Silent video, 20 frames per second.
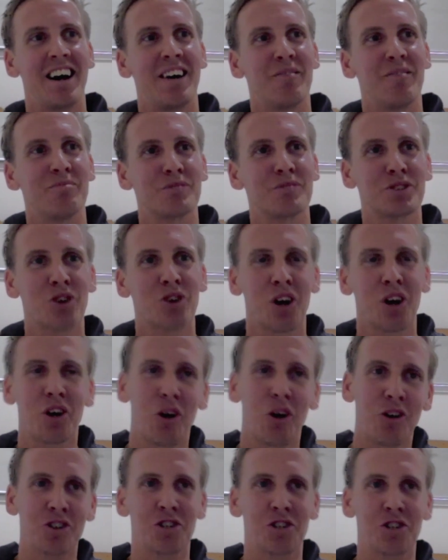
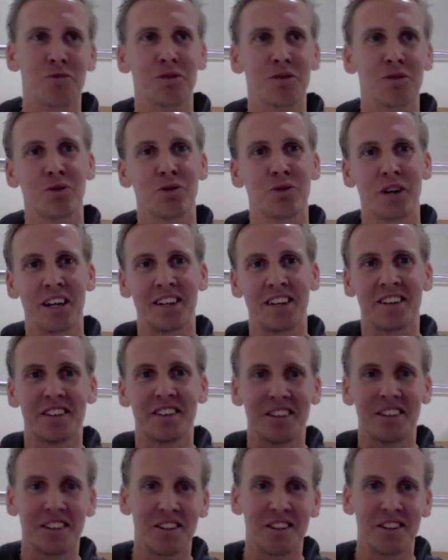psychology between
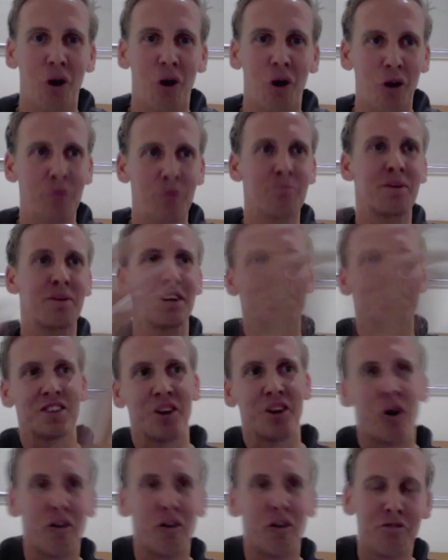the on-pitch and
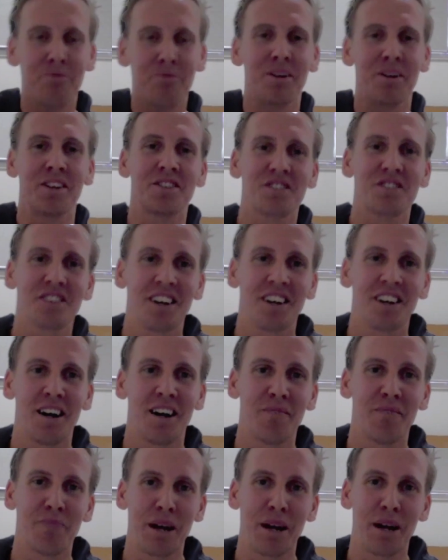off-pitch
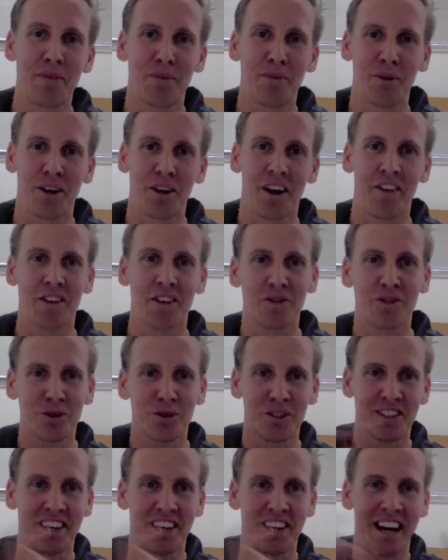people. You know, there's
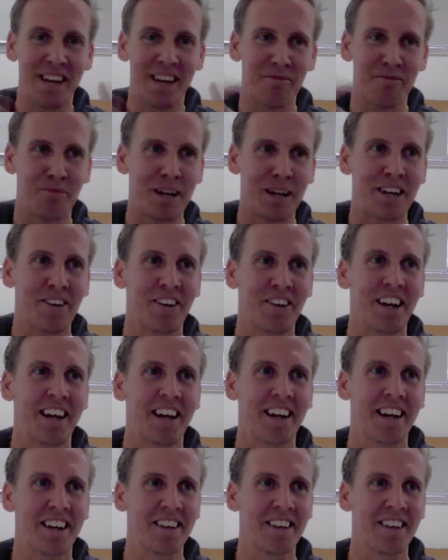always that
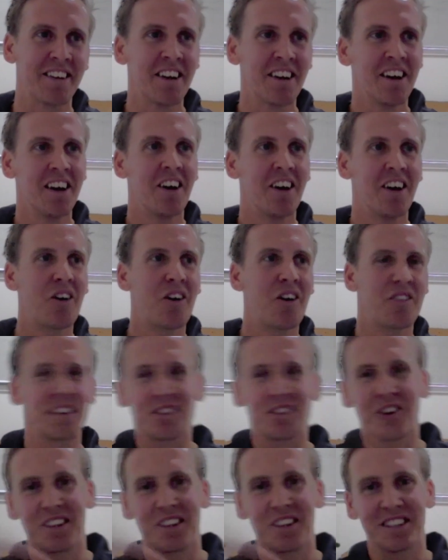bickering and, oh, these
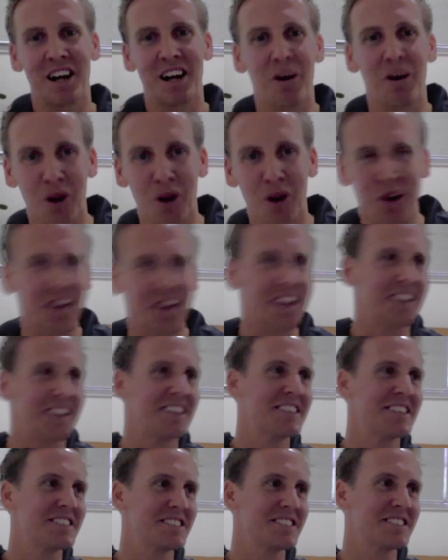guys aren't working,
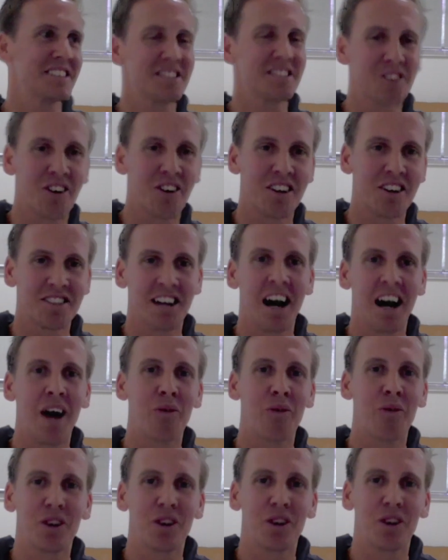these guys
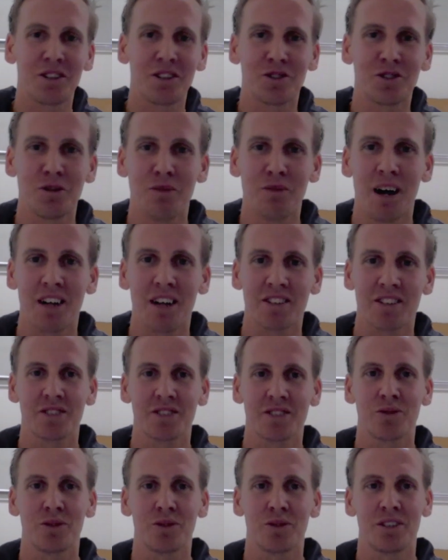are working too much. There's
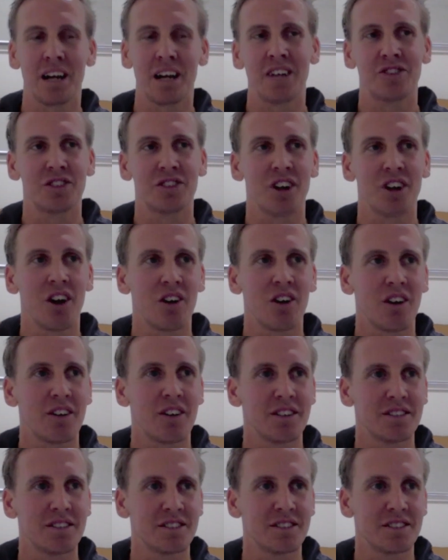always, as you know, like
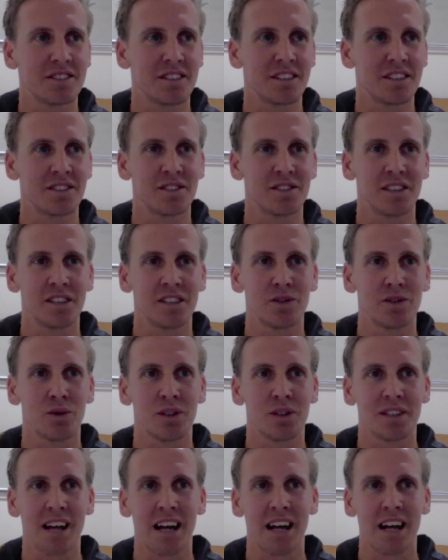there's
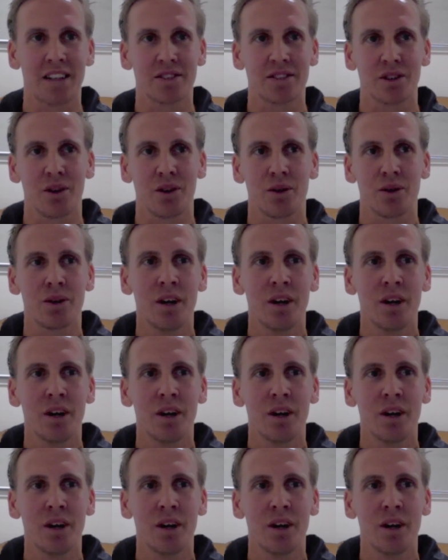always that. So,